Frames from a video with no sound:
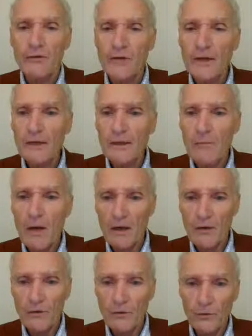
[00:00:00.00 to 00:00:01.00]
they're signaling
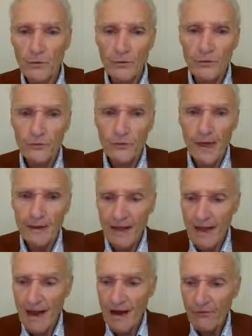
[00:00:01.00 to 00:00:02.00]
molecules,
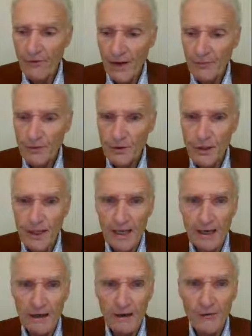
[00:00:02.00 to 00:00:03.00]
and they have
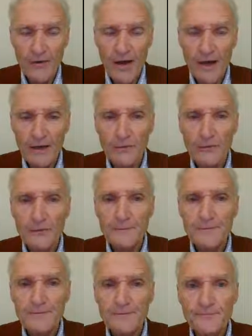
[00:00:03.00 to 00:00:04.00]
epigenetic effects.
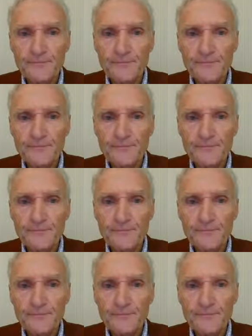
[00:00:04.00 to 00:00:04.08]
